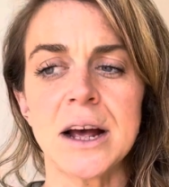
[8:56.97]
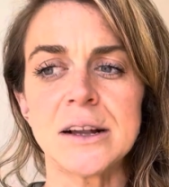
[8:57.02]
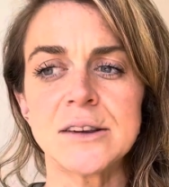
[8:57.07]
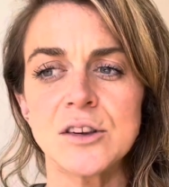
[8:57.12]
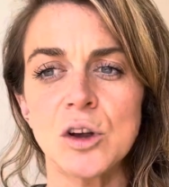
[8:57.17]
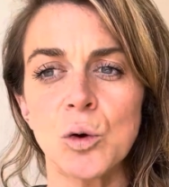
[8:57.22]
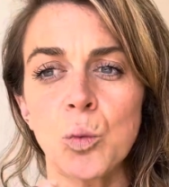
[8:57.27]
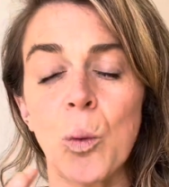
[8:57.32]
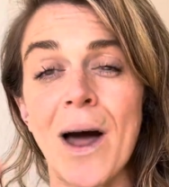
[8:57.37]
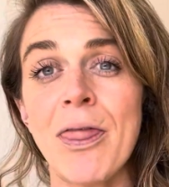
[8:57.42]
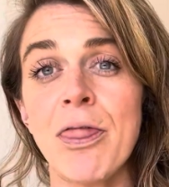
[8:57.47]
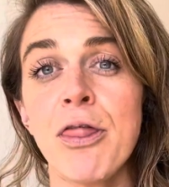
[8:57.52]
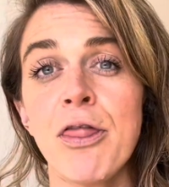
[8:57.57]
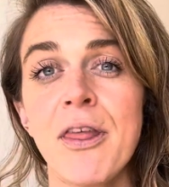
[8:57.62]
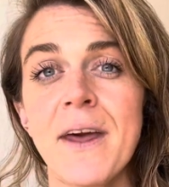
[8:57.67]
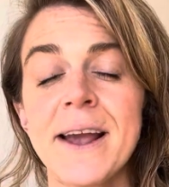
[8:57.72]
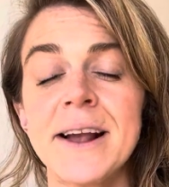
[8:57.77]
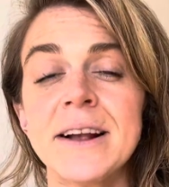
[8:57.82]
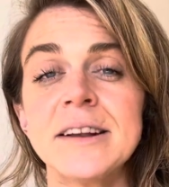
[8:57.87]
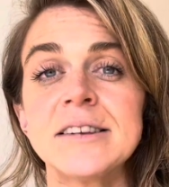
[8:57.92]
So when
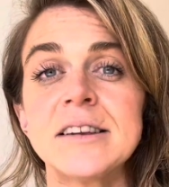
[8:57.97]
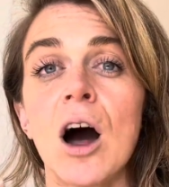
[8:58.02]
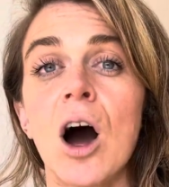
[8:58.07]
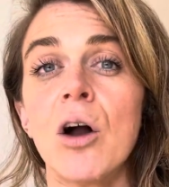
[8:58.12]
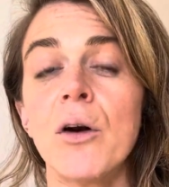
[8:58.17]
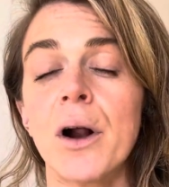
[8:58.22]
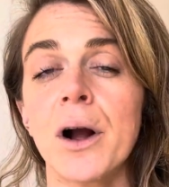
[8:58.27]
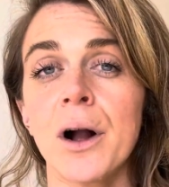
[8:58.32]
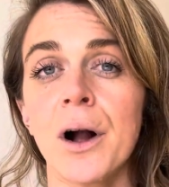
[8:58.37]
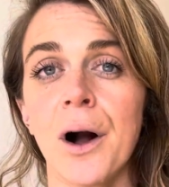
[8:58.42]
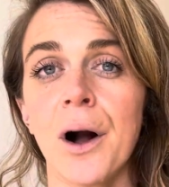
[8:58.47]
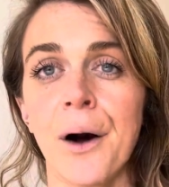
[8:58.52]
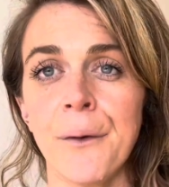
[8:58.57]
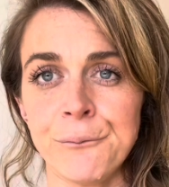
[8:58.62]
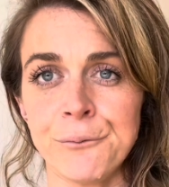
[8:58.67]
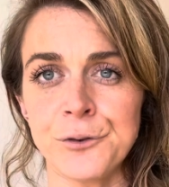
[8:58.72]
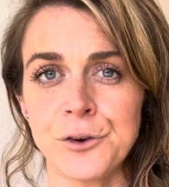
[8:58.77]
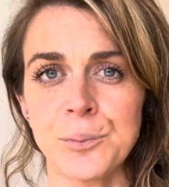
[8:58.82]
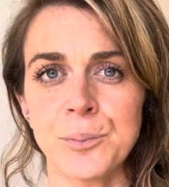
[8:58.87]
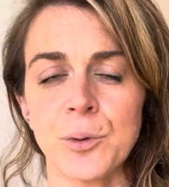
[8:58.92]
things are
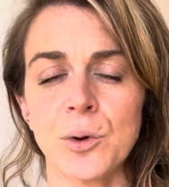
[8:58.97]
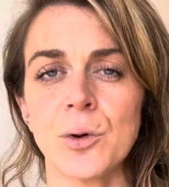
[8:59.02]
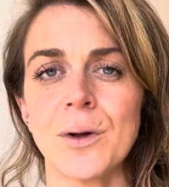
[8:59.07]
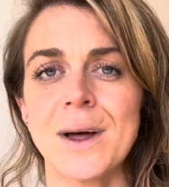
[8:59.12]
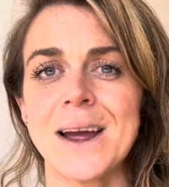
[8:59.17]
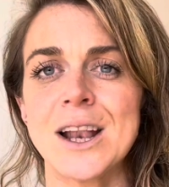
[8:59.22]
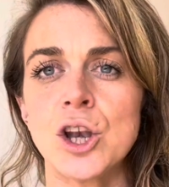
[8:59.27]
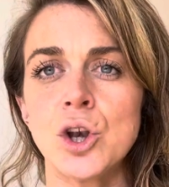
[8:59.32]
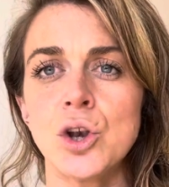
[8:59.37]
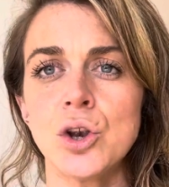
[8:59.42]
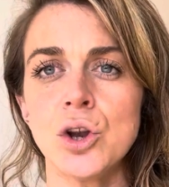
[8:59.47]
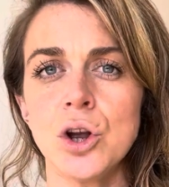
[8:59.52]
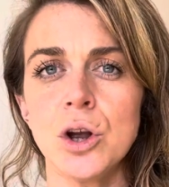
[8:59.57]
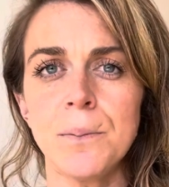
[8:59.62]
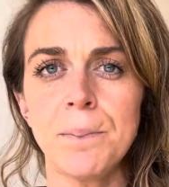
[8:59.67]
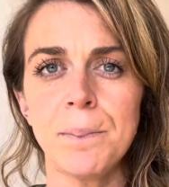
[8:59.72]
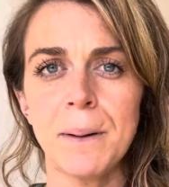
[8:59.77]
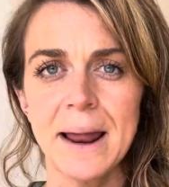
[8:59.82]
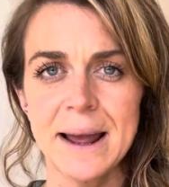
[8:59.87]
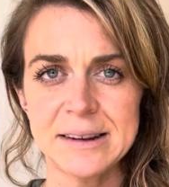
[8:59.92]
uncomfortable in
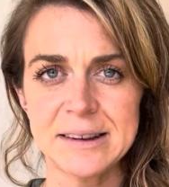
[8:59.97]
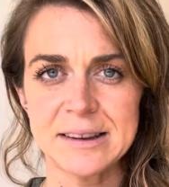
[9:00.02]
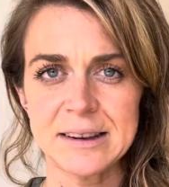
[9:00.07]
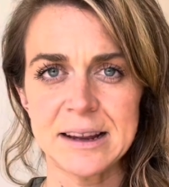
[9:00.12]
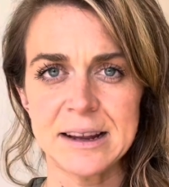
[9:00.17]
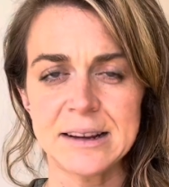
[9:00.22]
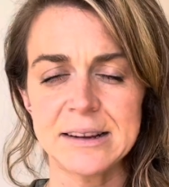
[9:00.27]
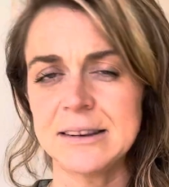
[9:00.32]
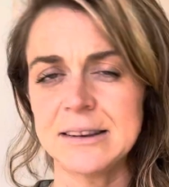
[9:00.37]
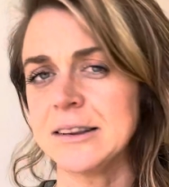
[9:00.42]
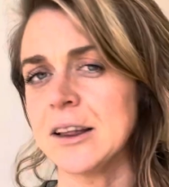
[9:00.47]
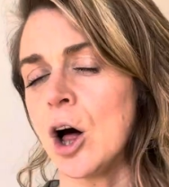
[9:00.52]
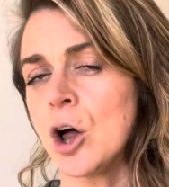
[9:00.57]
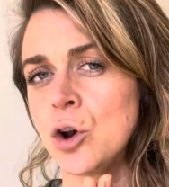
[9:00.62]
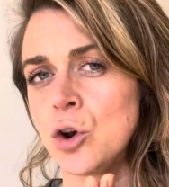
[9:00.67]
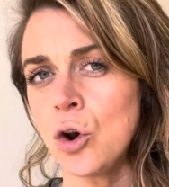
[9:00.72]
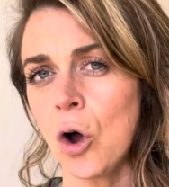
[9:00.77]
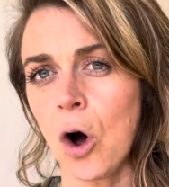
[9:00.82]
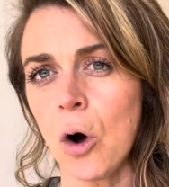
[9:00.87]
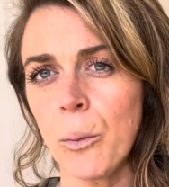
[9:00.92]
new places that
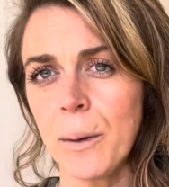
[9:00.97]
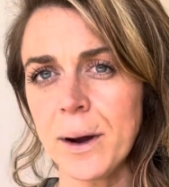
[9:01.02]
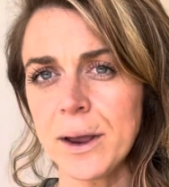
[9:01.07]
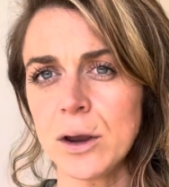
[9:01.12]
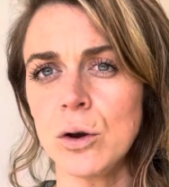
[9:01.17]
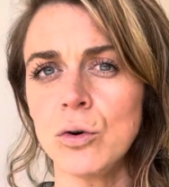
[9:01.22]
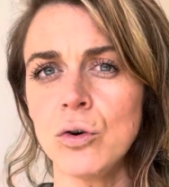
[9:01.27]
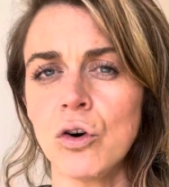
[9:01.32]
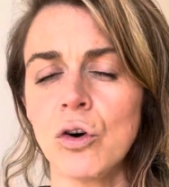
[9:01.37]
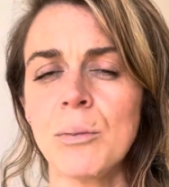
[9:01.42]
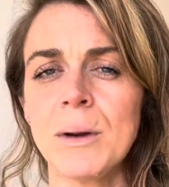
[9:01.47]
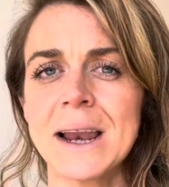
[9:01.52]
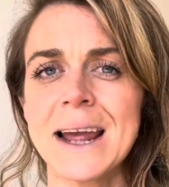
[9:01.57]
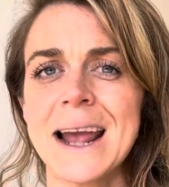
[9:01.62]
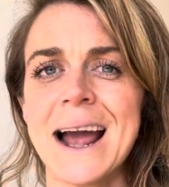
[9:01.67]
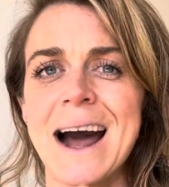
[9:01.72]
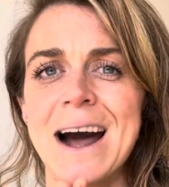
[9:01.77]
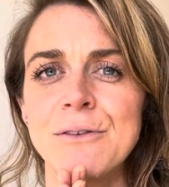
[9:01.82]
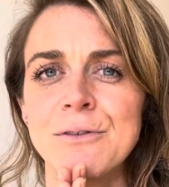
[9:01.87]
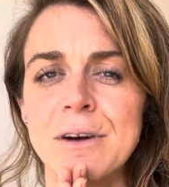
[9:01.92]
are not where you normally
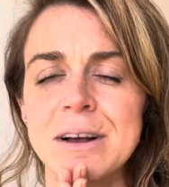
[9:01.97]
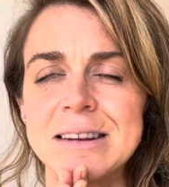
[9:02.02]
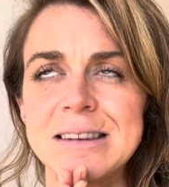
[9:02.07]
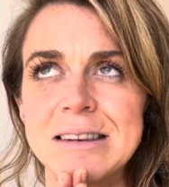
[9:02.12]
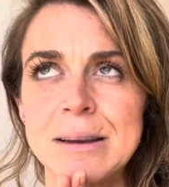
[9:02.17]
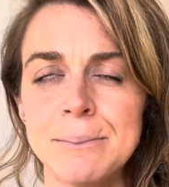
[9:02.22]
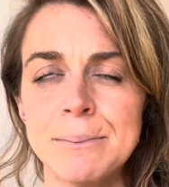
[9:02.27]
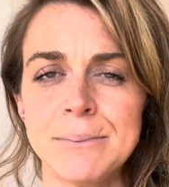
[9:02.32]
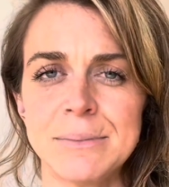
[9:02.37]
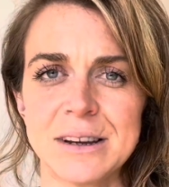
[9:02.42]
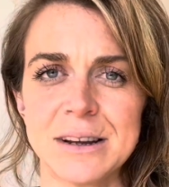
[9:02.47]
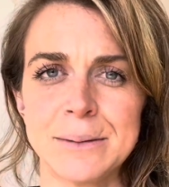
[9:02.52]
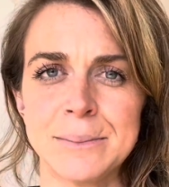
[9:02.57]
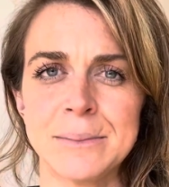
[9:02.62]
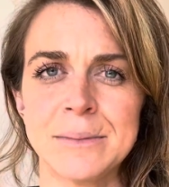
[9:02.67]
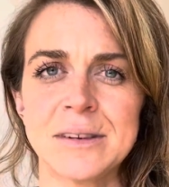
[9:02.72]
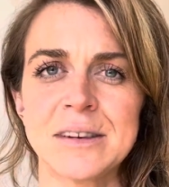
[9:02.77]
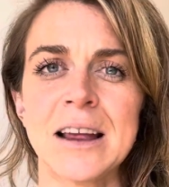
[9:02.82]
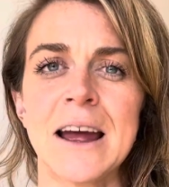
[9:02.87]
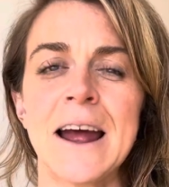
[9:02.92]
have
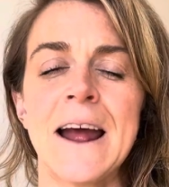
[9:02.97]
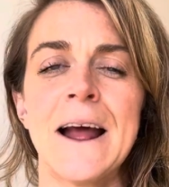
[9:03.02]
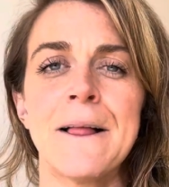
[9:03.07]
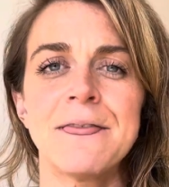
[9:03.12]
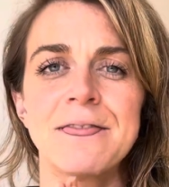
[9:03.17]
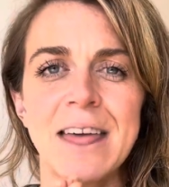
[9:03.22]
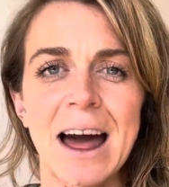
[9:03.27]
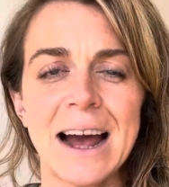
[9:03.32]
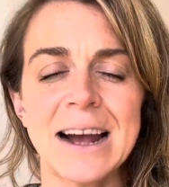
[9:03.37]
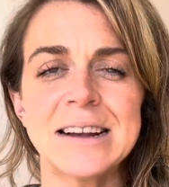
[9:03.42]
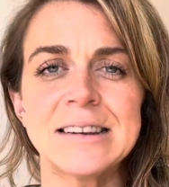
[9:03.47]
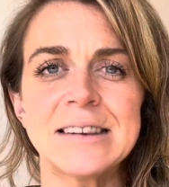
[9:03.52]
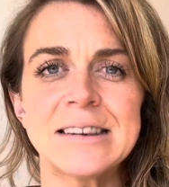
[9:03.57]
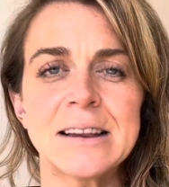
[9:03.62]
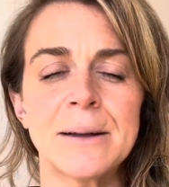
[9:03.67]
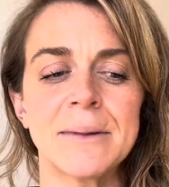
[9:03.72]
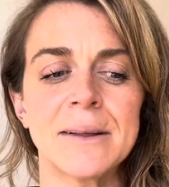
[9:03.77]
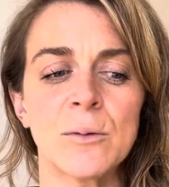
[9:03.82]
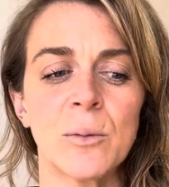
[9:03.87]
symptoms, that is something